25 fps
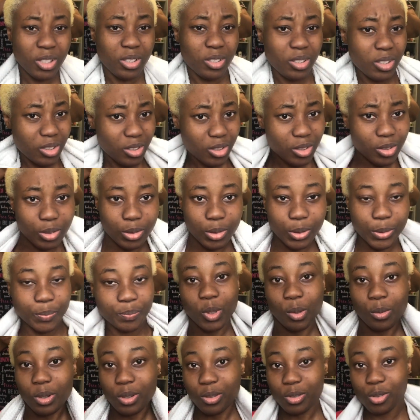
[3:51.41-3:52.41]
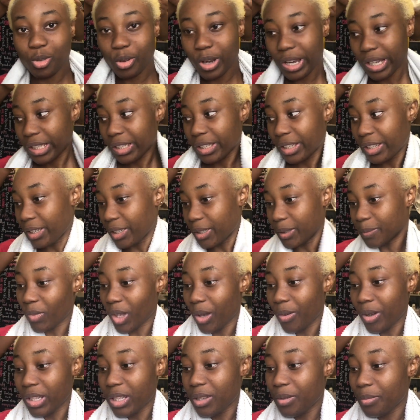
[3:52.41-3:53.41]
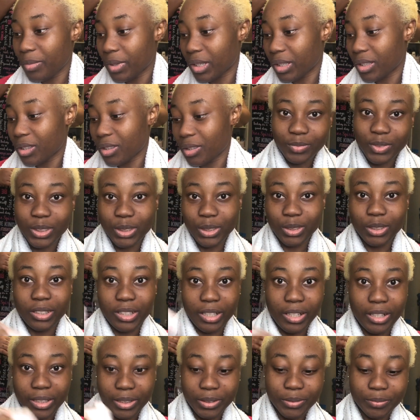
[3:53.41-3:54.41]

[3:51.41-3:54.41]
going to dry the. I already mixed the dye.